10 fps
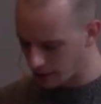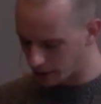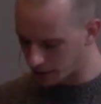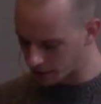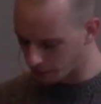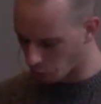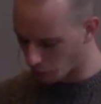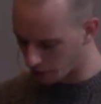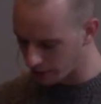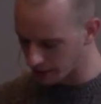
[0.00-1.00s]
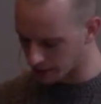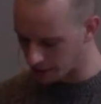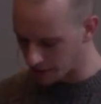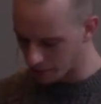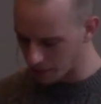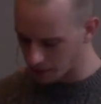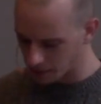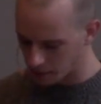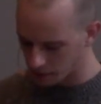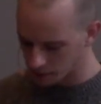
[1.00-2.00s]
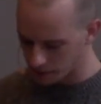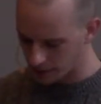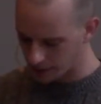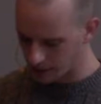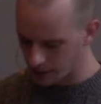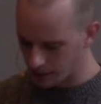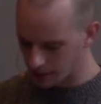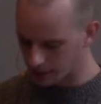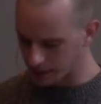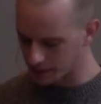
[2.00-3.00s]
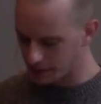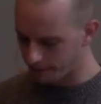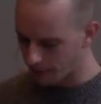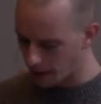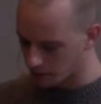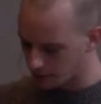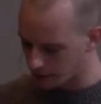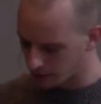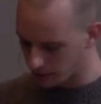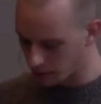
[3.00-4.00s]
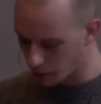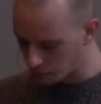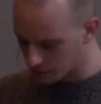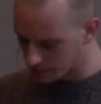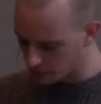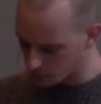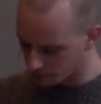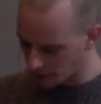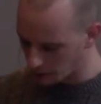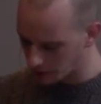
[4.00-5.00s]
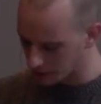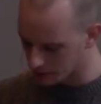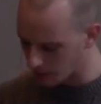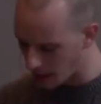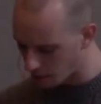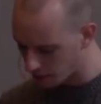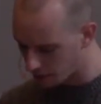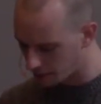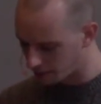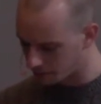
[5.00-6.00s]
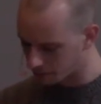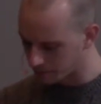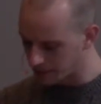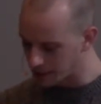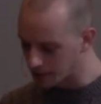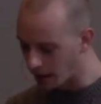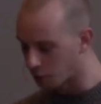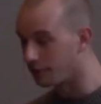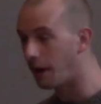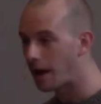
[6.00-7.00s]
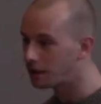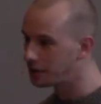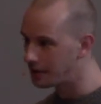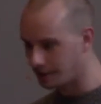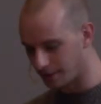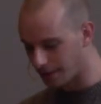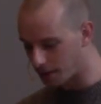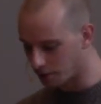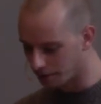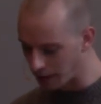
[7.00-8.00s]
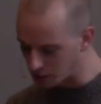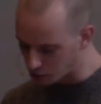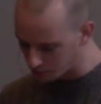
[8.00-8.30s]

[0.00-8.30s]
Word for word: these four things he committed no sin, deceit found in, no deceit was found in his mouth, he did not revile, he didn't take revenge,